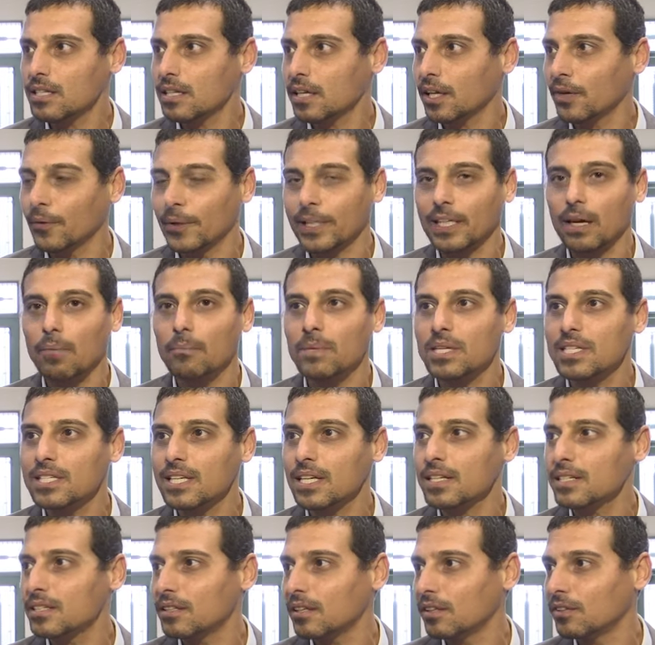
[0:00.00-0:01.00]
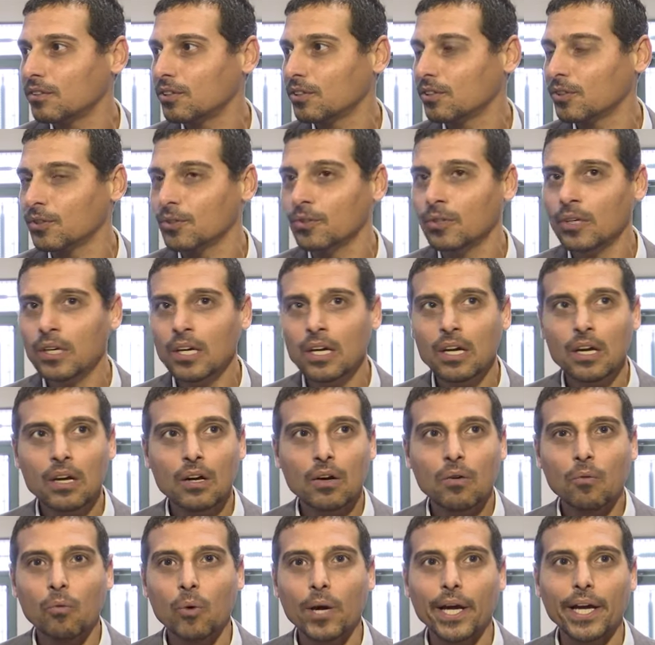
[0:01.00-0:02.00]
hearing number sixty-two,
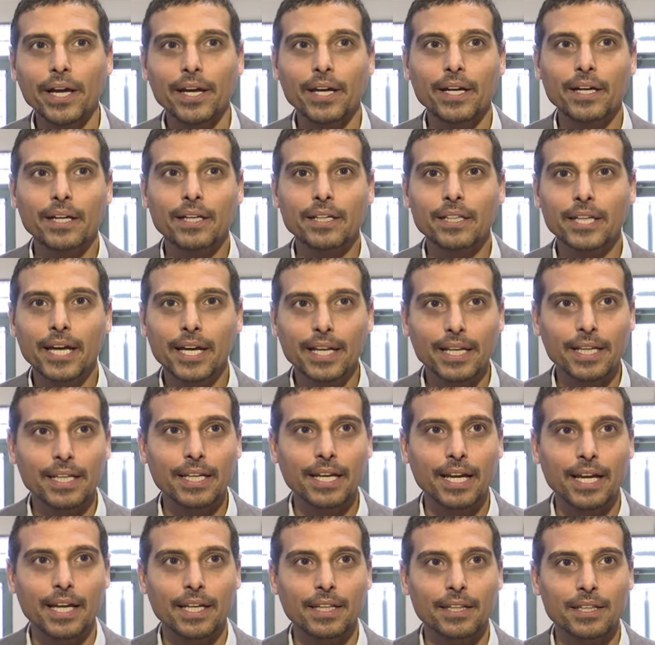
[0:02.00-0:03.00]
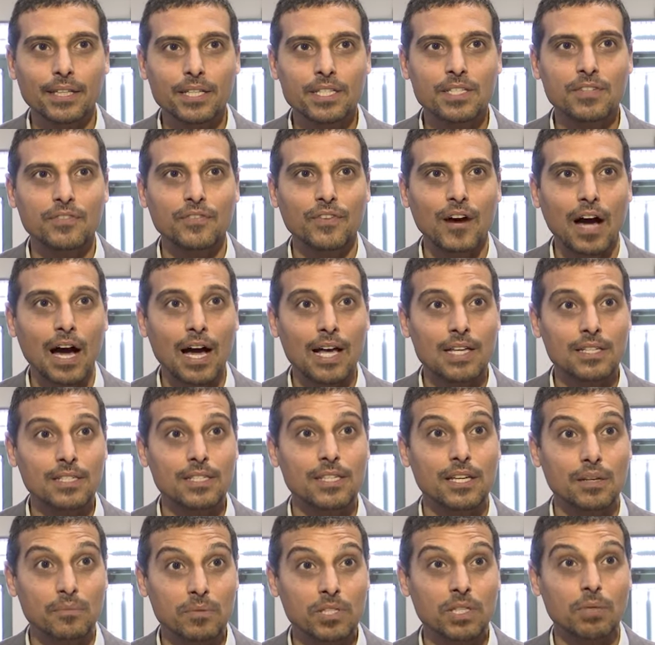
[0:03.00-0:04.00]
where yet again this farce
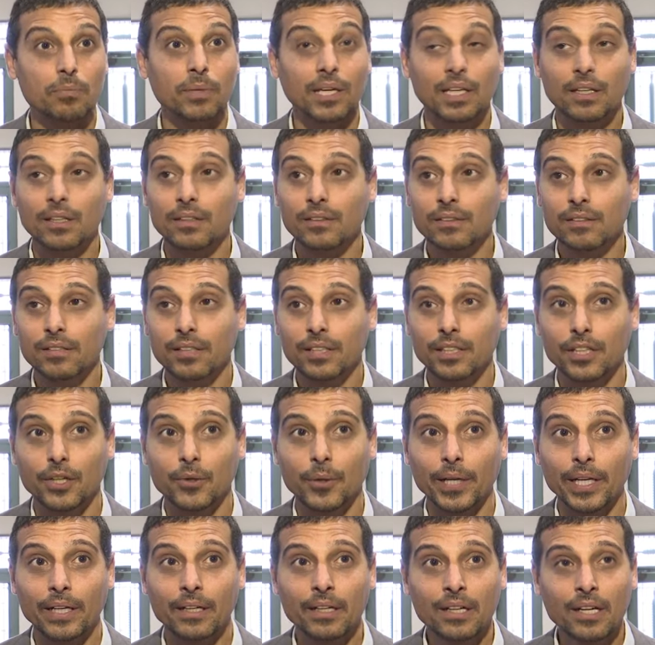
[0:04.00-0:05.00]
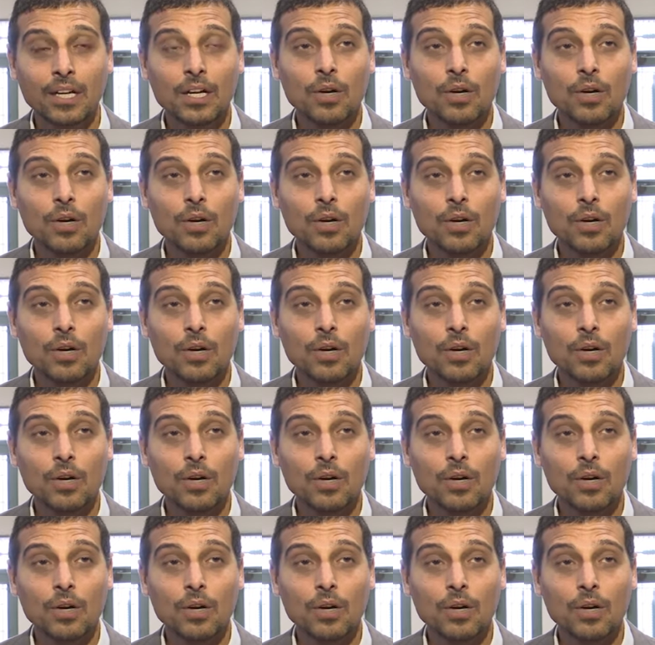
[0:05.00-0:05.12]
seems to be continuing.